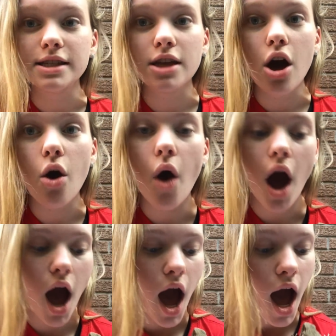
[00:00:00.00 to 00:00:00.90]
so
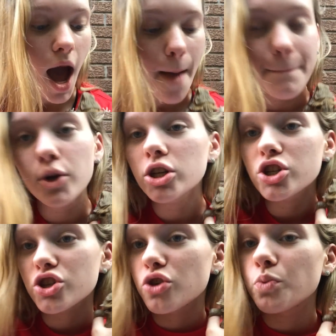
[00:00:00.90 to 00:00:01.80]
I'm pretty
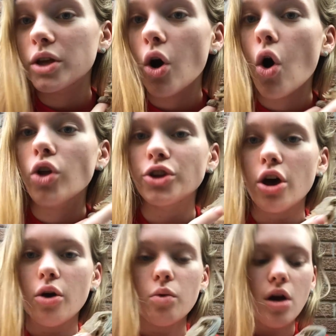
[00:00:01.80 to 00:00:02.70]
sure we all
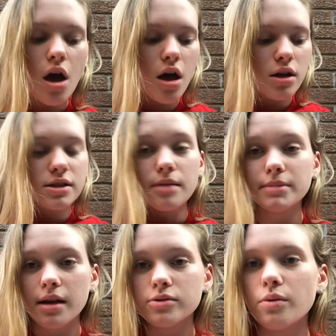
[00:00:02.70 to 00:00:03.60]
know
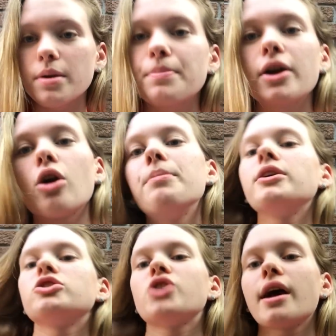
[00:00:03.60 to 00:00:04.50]
sometimes when we pick our
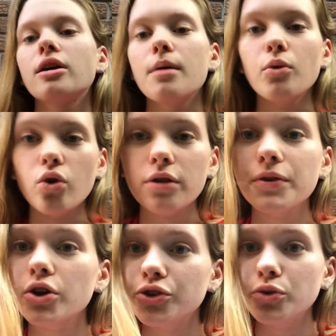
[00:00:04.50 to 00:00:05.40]
bearded dragon up, or if
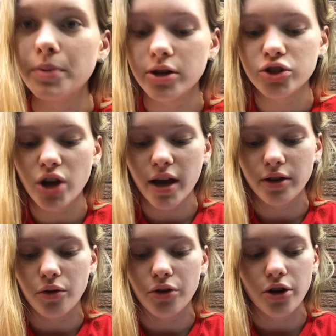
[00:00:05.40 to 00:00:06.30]
you're a new bearded dragon
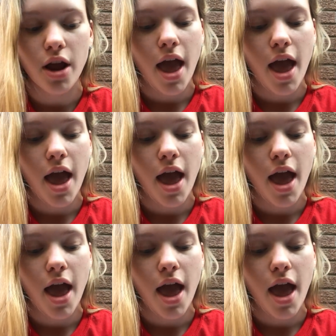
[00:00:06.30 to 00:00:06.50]
owner